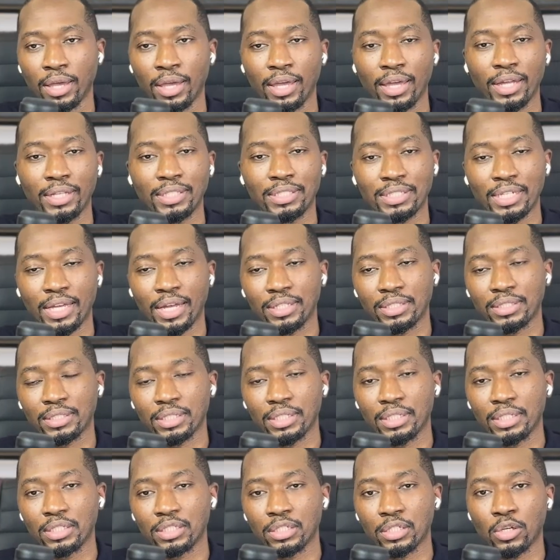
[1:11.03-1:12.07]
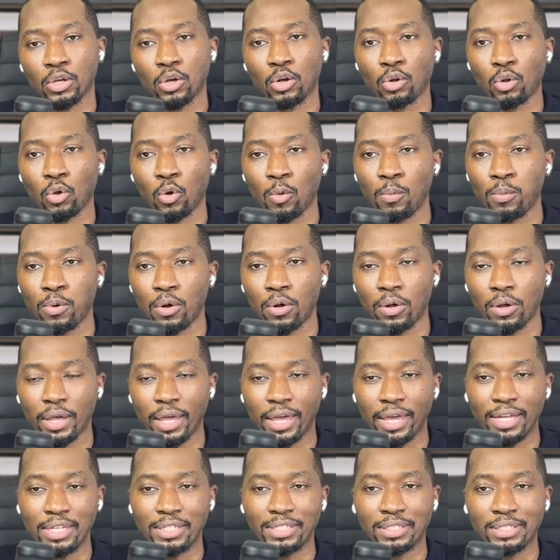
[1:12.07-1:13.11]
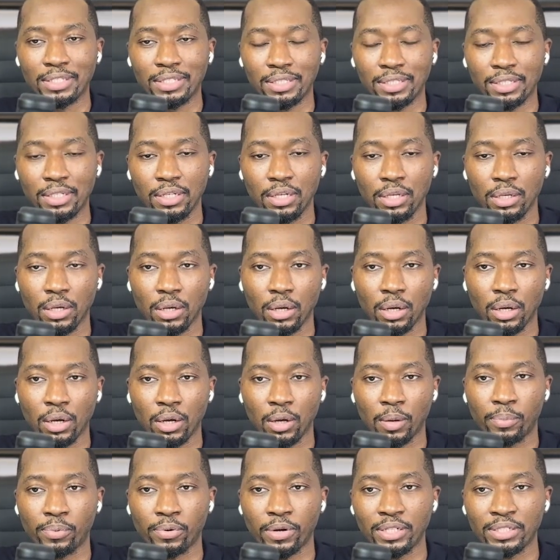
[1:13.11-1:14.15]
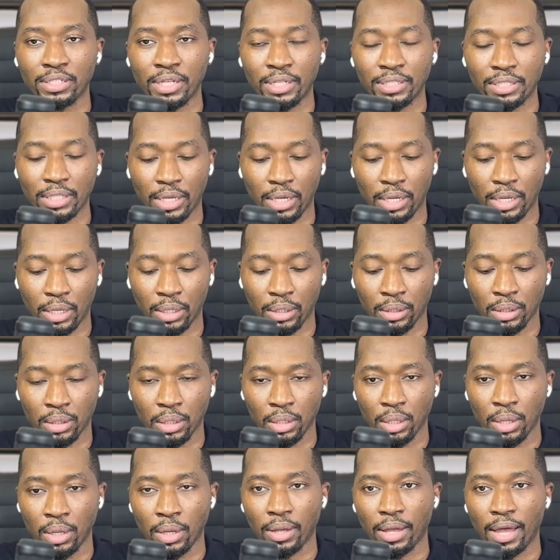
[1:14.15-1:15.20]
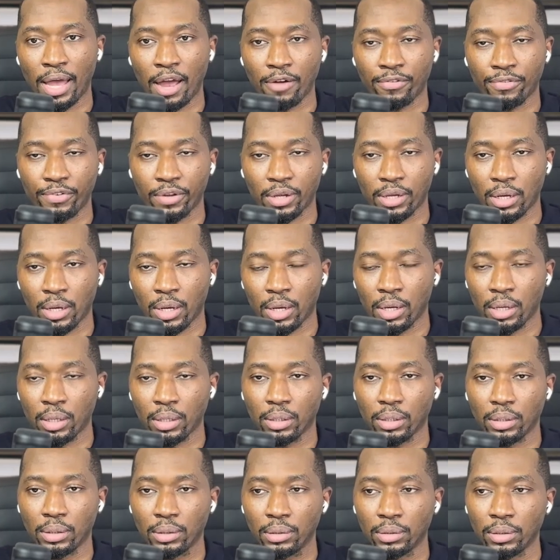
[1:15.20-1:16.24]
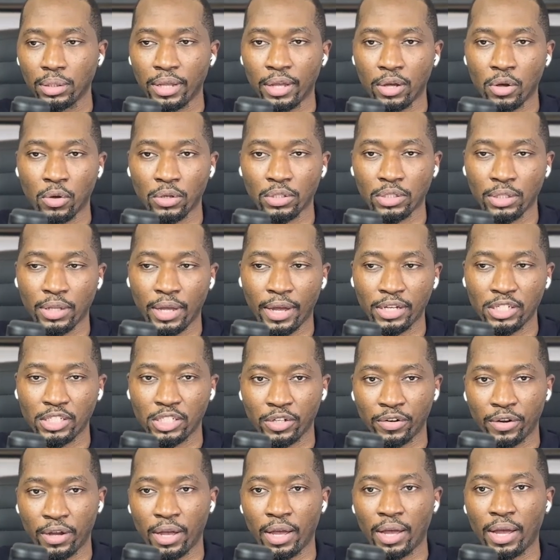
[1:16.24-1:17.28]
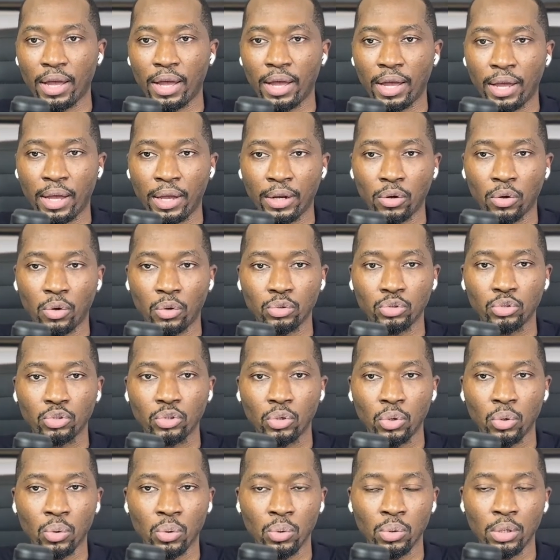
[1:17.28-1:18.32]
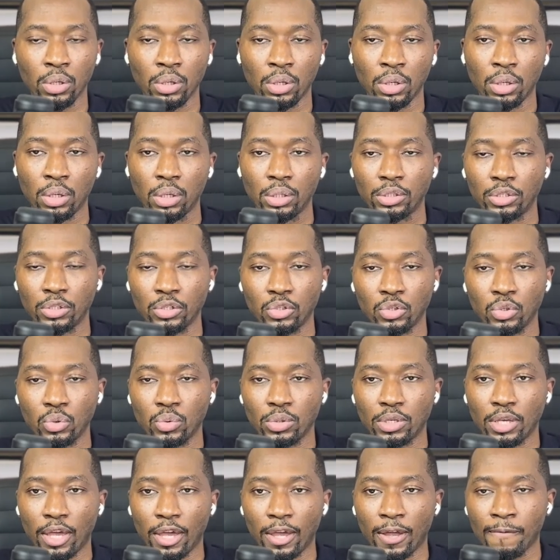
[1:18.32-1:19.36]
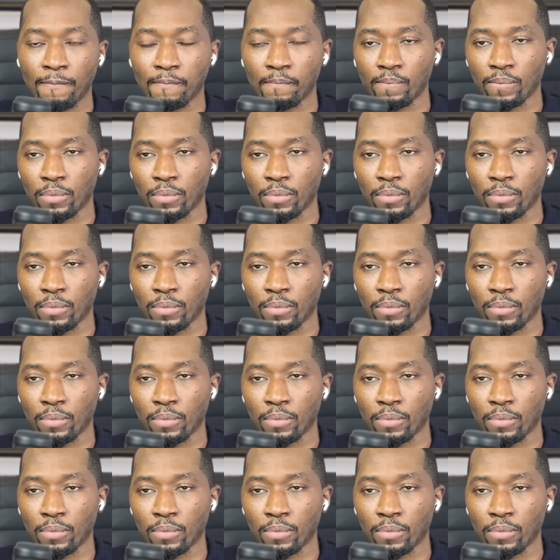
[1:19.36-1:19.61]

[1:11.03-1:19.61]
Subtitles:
Intense is a global agency present in Africa, Lagos, Nigeria, and also the UK.